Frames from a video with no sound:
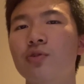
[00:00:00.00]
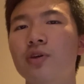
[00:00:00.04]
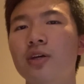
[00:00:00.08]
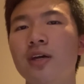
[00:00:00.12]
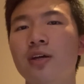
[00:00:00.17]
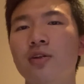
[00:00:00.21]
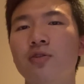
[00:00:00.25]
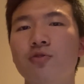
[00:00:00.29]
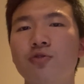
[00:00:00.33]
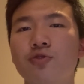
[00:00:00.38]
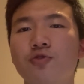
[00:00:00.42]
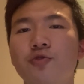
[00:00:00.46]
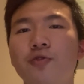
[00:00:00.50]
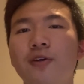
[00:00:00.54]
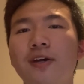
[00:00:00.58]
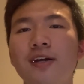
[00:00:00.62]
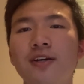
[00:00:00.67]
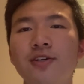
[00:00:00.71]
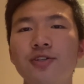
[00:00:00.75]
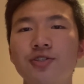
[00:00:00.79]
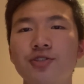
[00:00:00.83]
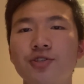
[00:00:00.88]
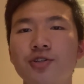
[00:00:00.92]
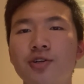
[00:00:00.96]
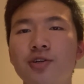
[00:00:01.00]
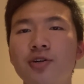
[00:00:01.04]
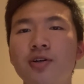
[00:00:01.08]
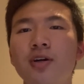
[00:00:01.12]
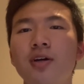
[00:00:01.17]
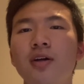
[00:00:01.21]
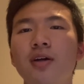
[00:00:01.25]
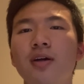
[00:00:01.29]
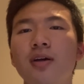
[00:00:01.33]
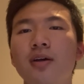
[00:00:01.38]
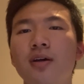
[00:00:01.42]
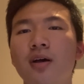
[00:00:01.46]
can use to answer
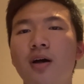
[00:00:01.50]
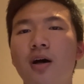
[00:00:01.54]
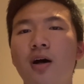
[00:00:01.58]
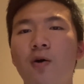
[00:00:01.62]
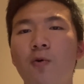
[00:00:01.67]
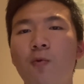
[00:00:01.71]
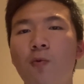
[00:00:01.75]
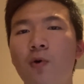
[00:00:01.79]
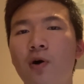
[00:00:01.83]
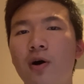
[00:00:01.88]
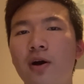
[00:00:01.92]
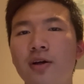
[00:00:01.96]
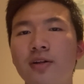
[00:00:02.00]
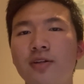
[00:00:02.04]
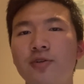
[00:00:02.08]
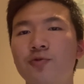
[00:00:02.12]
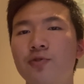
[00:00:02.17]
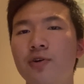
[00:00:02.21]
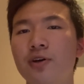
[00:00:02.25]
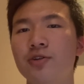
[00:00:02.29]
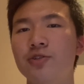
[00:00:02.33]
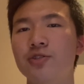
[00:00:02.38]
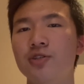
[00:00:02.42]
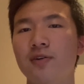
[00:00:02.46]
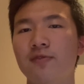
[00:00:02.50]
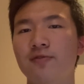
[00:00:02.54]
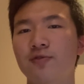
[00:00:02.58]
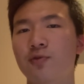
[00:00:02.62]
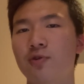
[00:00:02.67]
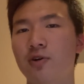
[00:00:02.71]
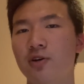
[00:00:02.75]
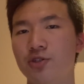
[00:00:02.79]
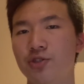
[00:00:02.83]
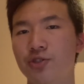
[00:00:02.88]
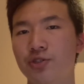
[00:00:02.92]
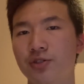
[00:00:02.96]
a wide range of
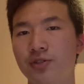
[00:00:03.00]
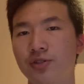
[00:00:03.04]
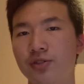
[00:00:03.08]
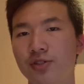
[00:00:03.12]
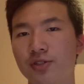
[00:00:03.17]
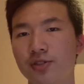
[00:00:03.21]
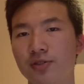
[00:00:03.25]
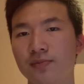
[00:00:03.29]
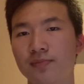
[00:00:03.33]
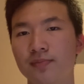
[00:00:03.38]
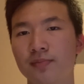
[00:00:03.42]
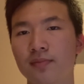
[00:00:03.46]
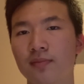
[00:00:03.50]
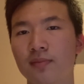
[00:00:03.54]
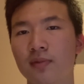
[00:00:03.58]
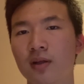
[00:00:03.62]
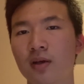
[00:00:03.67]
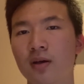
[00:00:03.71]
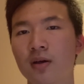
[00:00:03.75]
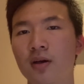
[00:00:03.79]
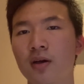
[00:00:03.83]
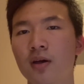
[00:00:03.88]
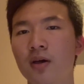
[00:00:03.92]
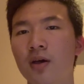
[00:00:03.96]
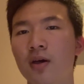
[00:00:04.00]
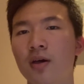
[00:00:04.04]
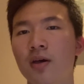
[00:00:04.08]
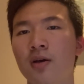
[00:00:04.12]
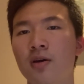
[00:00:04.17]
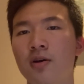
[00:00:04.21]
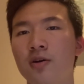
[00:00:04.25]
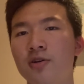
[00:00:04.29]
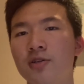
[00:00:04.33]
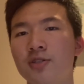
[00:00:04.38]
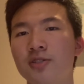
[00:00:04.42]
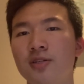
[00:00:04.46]
questions. Here
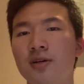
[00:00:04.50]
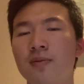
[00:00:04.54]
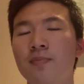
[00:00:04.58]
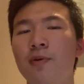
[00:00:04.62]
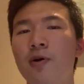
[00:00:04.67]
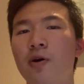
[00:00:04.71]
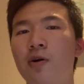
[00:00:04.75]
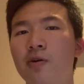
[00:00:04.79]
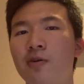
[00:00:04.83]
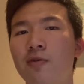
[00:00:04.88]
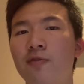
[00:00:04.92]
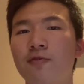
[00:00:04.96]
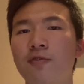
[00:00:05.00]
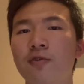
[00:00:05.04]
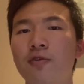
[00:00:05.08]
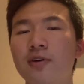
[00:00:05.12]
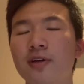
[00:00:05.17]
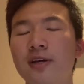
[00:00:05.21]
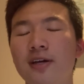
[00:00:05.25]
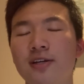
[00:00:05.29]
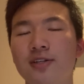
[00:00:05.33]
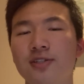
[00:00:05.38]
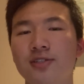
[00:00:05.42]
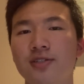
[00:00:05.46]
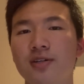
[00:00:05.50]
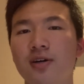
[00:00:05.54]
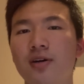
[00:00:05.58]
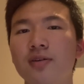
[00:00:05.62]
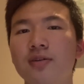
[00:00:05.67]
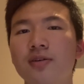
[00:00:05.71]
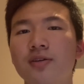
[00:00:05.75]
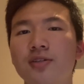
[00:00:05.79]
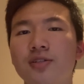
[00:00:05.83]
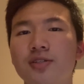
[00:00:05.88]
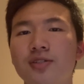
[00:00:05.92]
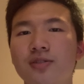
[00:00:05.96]
are some powerful case
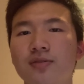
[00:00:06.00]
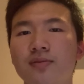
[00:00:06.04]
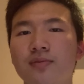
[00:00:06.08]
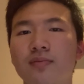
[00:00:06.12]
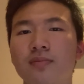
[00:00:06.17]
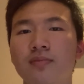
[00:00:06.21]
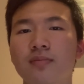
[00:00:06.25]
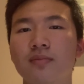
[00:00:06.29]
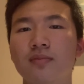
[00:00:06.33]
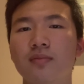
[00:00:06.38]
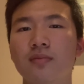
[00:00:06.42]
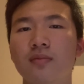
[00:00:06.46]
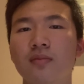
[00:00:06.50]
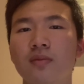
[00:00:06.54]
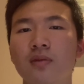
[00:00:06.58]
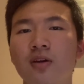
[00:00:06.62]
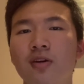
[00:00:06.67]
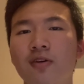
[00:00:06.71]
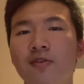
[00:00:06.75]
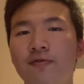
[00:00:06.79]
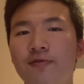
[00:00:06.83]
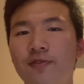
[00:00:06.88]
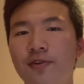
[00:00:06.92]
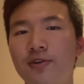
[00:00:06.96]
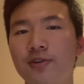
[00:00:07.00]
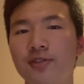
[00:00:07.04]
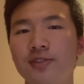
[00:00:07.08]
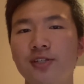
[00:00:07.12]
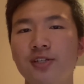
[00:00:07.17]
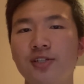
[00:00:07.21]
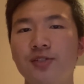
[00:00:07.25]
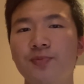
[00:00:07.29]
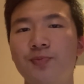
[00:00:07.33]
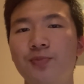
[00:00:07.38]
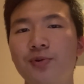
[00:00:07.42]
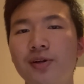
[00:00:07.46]
studies. First
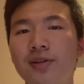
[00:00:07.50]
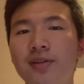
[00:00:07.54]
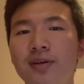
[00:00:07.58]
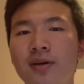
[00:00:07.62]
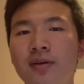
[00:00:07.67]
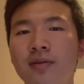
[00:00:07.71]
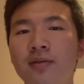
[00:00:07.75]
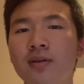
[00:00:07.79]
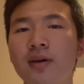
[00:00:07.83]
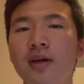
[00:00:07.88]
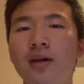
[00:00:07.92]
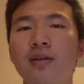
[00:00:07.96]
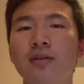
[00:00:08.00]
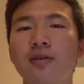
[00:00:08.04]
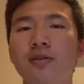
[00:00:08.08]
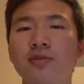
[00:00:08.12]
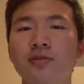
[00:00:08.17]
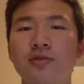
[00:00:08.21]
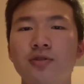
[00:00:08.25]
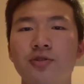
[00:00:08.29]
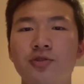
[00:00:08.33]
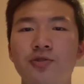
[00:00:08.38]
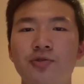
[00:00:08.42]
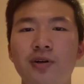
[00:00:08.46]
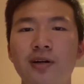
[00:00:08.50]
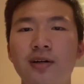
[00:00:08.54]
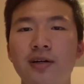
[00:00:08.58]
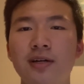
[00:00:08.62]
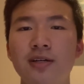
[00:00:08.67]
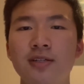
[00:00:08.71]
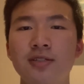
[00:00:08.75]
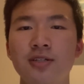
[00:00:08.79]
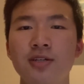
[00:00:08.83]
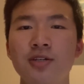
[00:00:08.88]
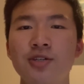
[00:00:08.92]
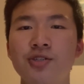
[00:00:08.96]
is Britain and
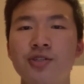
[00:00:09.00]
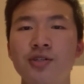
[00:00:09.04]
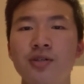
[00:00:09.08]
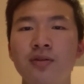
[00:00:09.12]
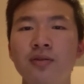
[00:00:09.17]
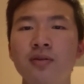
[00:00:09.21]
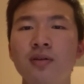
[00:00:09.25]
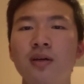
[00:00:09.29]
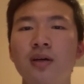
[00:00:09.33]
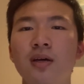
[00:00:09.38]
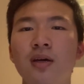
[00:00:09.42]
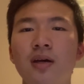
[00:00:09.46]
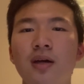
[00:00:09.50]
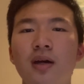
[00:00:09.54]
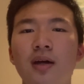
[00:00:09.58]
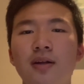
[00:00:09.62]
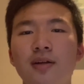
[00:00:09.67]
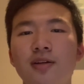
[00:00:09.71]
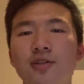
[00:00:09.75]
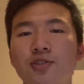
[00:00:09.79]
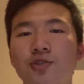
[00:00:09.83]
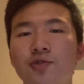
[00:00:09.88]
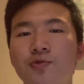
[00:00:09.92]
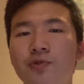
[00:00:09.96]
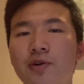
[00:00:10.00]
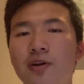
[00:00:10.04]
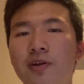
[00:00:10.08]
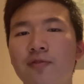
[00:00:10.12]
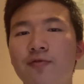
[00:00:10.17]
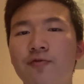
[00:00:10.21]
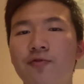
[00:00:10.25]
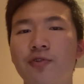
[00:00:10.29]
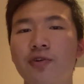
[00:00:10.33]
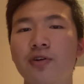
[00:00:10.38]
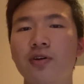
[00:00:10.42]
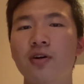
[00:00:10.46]
industrialization. It is great
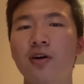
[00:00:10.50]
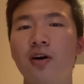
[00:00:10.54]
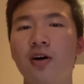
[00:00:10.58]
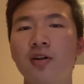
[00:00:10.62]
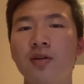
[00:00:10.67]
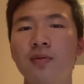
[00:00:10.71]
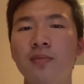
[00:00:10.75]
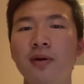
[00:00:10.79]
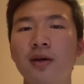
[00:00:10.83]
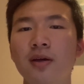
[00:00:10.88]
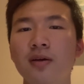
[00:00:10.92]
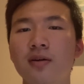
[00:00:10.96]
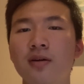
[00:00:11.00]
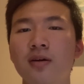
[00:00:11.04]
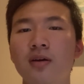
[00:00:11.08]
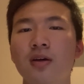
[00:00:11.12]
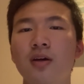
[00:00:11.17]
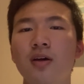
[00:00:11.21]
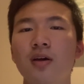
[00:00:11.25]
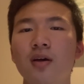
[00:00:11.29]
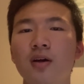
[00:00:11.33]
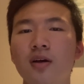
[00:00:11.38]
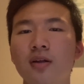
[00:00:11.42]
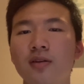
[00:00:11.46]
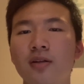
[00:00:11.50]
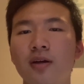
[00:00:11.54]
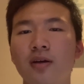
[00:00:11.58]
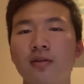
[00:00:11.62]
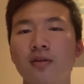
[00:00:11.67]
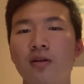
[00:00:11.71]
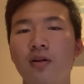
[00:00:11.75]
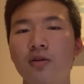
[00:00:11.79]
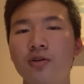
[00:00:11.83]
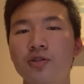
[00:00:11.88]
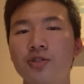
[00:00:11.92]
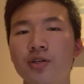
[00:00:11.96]
for economic,
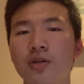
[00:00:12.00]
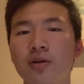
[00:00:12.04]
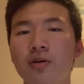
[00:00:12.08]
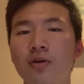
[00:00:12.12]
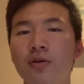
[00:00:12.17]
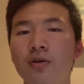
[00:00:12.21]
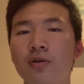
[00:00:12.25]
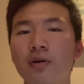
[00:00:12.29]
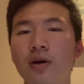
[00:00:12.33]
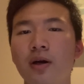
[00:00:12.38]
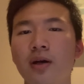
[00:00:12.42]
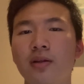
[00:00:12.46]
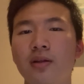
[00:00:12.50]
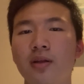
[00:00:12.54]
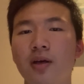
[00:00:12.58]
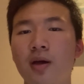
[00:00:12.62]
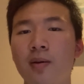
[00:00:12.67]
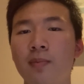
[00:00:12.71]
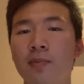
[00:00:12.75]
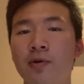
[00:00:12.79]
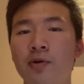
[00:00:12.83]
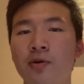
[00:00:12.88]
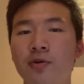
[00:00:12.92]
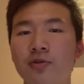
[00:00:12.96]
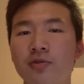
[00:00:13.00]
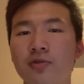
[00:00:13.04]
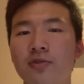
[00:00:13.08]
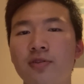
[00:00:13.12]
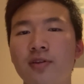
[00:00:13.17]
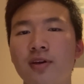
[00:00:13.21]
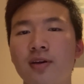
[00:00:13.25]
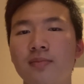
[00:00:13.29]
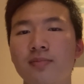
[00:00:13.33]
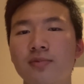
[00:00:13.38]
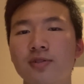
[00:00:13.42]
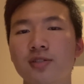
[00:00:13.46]
technological, and imperial
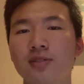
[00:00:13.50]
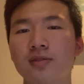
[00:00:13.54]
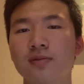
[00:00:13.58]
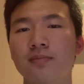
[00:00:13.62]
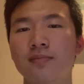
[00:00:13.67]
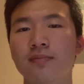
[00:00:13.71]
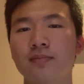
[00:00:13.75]
themes.